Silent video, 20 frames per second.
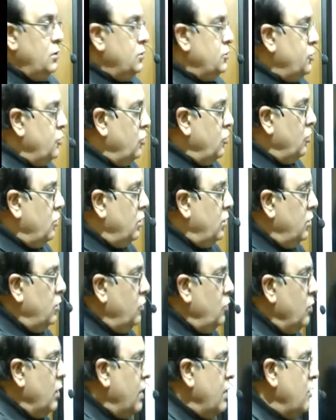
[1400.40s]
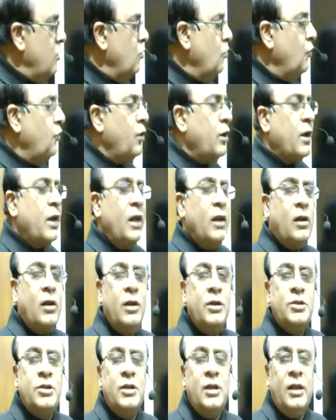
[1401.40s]
So you can use your
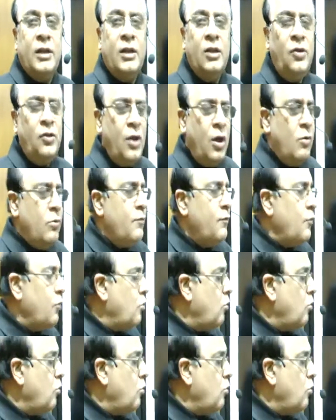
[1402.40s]
calculation like this. Now if you